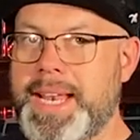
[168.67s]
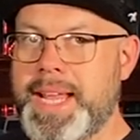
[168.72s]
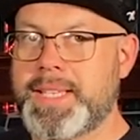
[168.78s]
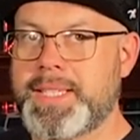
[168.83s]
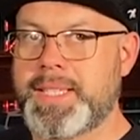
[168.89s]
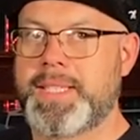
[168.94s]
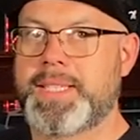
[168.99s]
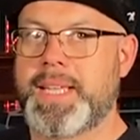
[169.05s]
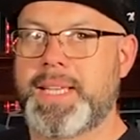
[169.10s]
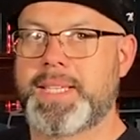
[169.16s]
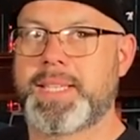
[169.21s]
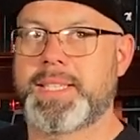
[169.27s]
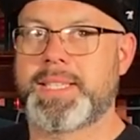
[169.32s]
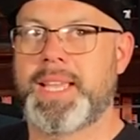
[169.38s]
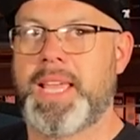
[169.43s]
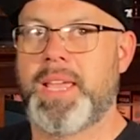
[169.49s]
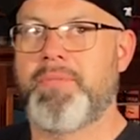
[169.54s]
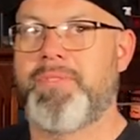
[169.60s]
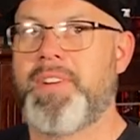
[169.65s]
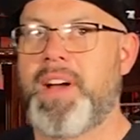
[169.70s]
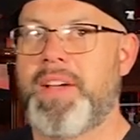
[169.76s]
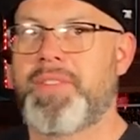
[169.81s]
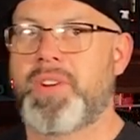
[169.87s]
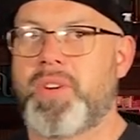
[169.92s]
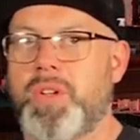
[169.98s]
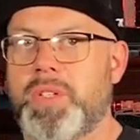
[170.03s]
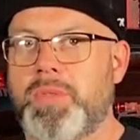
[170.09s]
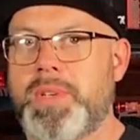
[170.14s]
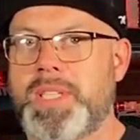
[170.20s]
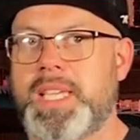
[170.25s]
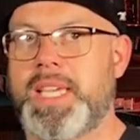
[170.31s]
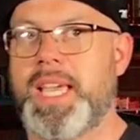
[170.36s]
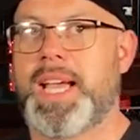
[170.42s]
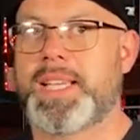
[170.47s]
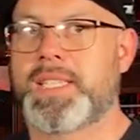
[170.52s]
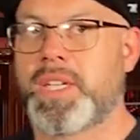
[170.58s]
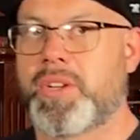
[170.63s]
essence, it's the same 5-year-old
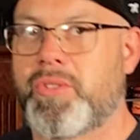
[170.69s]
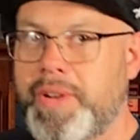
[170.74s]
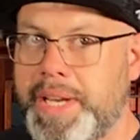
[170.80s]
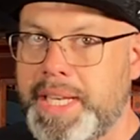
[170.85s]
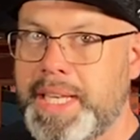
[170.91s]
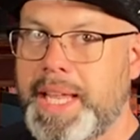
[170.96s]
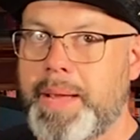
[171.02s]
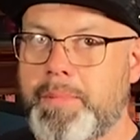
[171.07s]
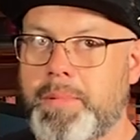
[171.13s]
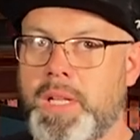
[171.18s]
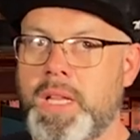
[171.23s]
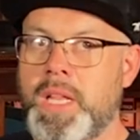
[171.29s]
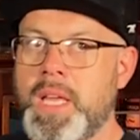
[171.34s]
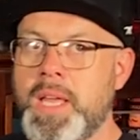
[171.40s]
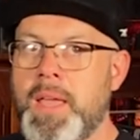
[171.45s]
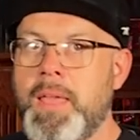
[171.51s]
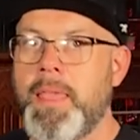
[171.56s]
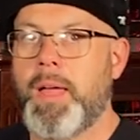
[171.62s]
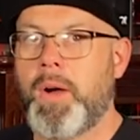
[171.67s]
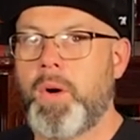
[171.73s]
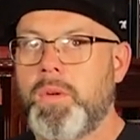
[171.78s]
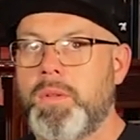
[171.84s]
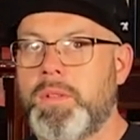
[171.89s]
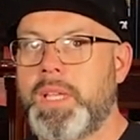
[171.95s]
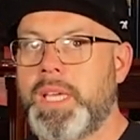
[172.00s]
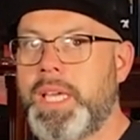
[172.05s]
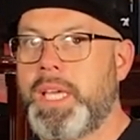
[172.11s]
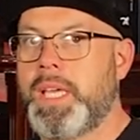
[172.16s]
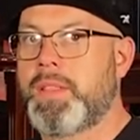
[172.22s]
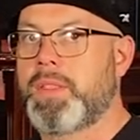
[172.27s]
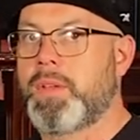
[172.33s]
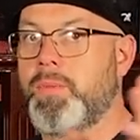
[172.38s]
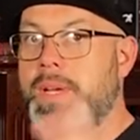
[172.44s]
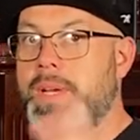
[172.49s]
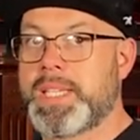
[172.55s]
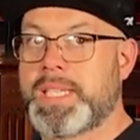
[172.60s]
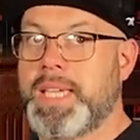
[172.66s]
whiskey as the Green Label, only the
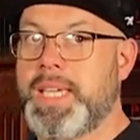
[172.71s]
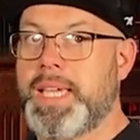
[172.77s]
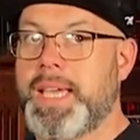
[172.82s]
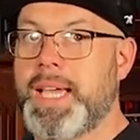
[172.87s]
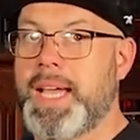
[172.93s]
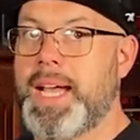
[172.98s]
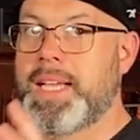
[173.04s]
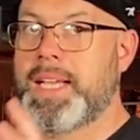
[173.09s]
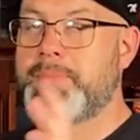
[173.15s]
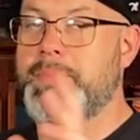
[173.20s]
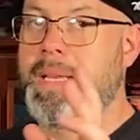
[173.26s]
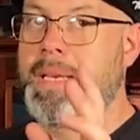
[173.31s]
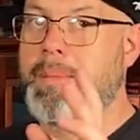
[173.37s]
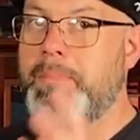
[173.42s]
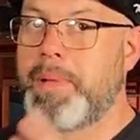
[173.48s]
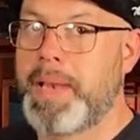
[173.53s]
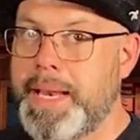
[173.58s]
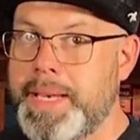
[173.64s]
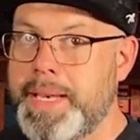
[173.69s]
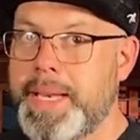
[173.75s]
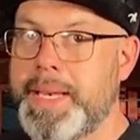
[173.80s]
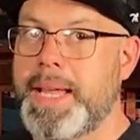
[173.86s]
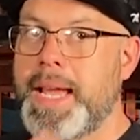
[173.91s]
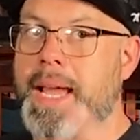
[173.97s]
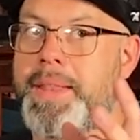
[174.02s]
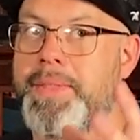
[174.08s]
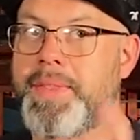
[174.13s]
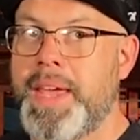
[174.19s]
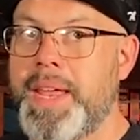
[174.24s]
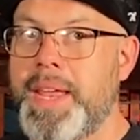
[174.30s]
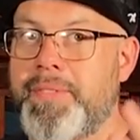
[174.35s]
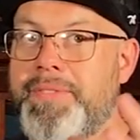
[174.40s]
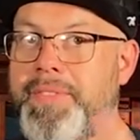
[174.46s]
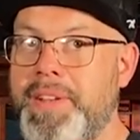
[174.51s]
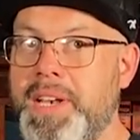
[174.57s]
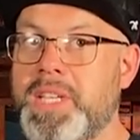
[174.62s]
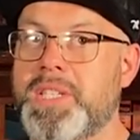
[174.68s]
whiskey has been blended and then
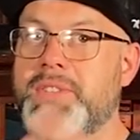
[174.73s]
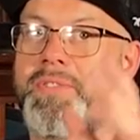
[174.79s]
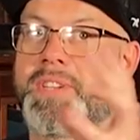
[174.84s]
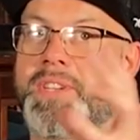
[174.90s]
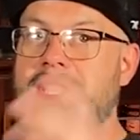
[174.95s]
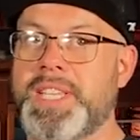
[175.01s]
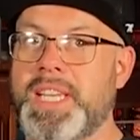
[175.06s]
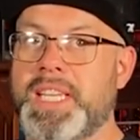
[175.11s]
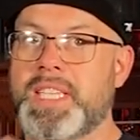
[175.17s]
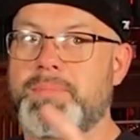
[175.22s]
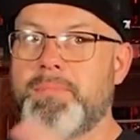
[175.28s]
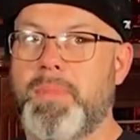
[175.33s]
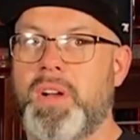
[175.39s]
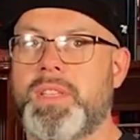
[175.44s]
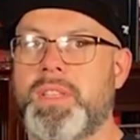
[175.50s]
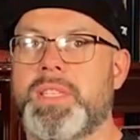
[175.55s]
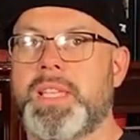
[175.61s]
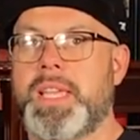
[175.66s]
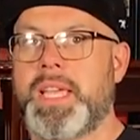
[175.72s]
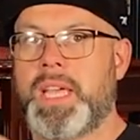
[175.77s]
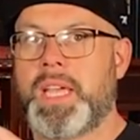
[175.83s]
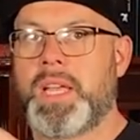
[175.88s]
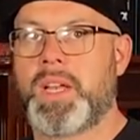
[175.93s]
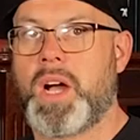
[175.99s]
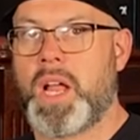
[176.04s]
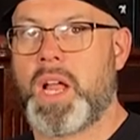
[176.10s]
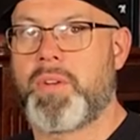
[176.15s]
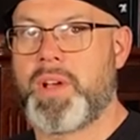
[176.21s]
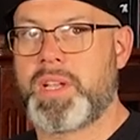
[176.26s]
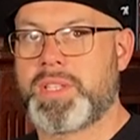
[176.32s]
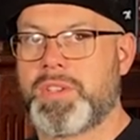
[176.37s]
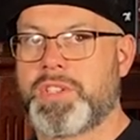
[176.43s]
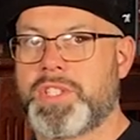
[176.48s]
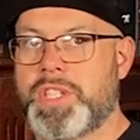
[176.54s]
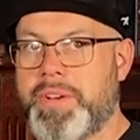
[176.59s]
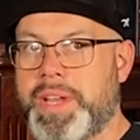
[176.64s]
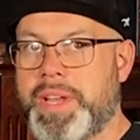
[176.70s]
finished for 6 months in
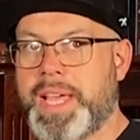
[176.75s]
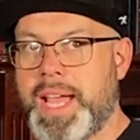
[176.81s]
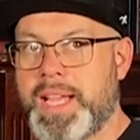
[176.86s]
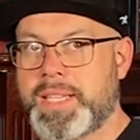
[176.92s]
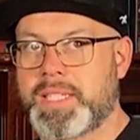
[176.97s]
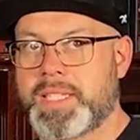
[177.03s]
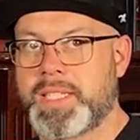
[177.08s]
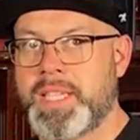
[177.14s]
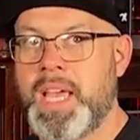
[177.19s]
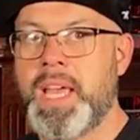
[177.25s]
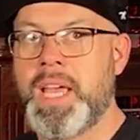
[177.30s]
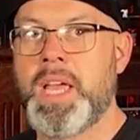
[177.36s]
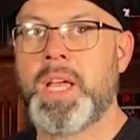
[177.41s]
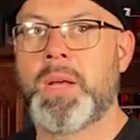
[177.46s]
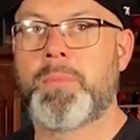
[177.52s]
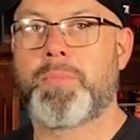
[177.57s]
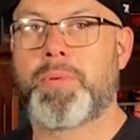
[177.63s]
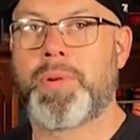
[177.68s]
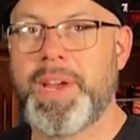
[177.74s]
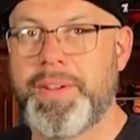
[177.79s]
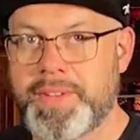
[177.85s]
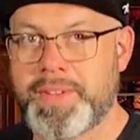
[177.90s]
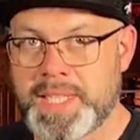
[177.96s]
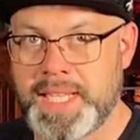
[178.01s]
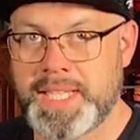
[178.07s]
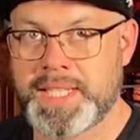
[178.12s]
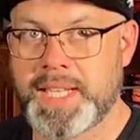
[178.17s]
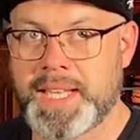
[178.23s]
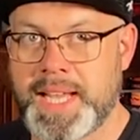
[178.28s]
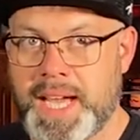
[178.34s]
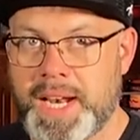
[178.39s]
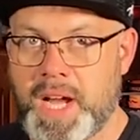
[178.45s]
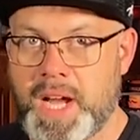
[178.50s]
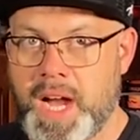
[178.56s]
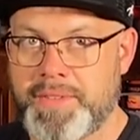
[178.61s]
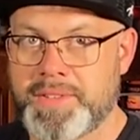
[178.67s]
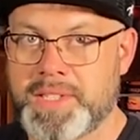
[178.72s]
Oloroso sherry casks. Previously to
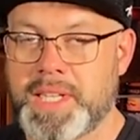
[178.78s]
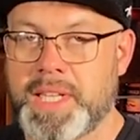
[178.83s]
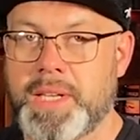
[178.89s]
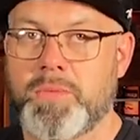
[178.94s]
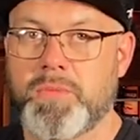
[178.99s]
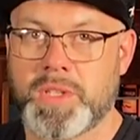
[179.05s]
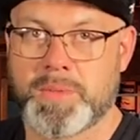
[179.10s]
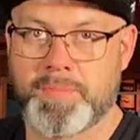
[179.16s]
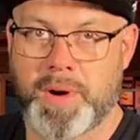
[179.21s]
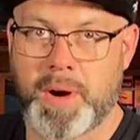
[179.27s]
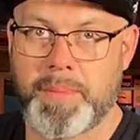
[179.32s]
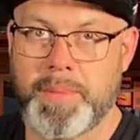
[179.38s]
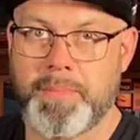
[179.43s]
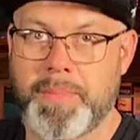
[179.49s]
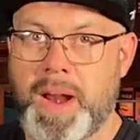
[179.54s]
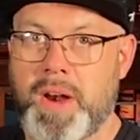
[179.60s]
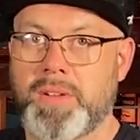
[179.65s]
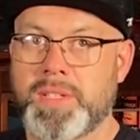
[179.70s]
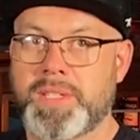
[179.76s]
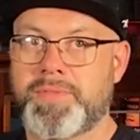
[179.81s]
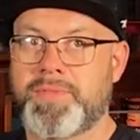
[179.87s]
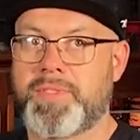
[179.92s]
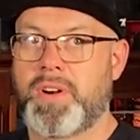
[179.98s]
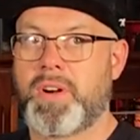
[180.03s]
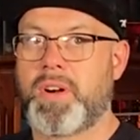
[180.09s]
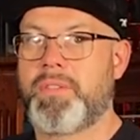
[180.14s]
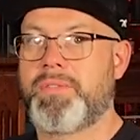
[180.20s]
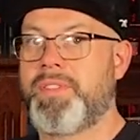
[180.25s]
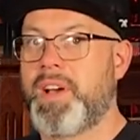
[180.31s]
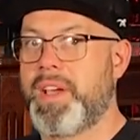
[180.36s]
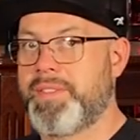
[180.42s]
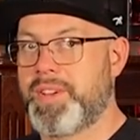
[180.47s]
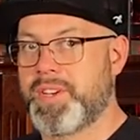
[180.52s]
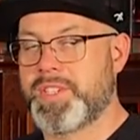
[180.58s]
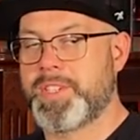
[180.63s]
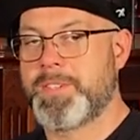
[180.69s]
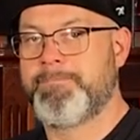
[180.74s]
that, obviously, was bourbon barrels for 5
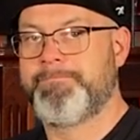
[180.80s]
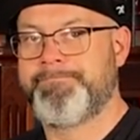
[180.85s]
years.